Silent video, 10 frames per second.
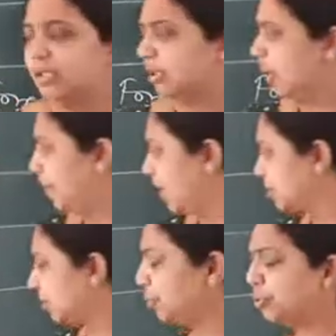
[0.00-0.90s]
The
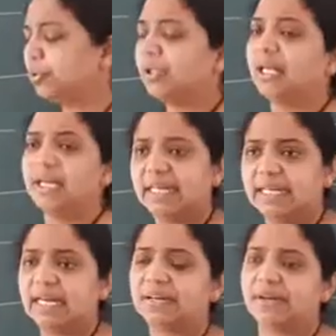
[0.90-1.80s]
person who do the
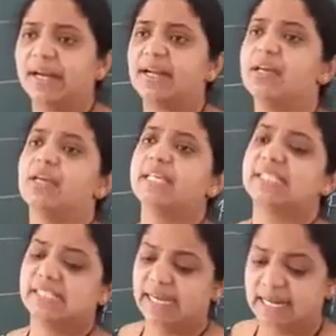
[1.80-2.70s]
retail trade is
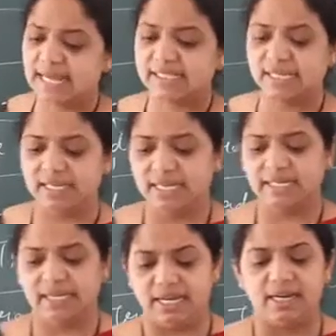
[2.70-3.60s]
said as a
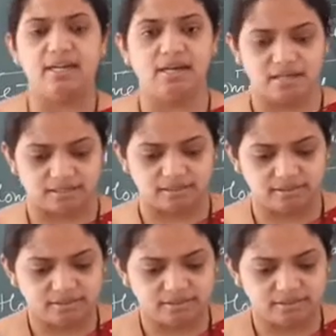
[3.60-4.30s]
retailer.